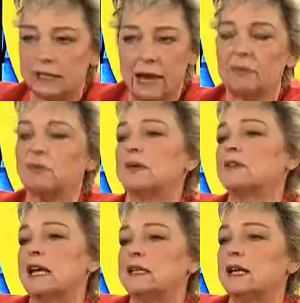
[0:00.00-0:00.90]
times
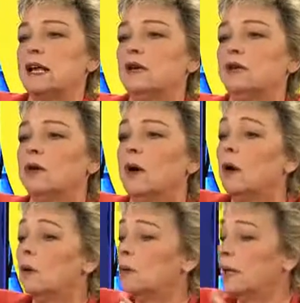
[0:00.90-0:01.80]
must I tell you?
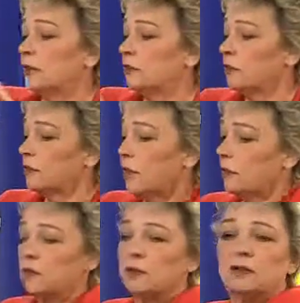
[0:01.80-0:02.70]
Well, that just
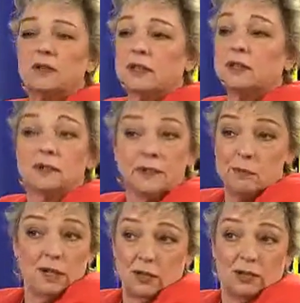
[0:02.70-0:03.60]
absolutely
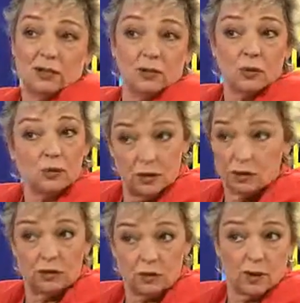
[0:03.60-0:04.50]
diminishes or
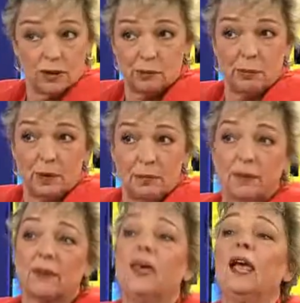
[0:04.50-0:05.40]
destroys
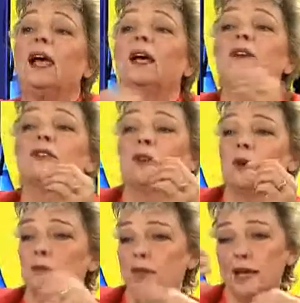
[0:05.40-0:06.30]
people.
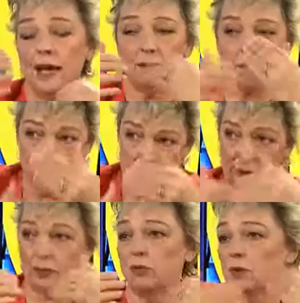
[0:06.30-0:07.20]
So the
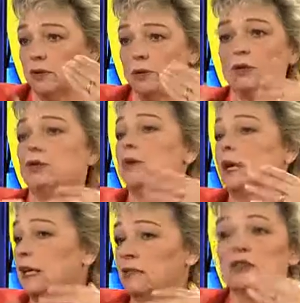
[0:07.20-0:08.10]
impact of what we're
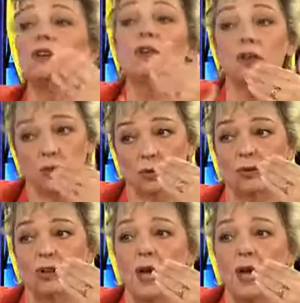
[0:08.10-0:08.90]
doing is huge.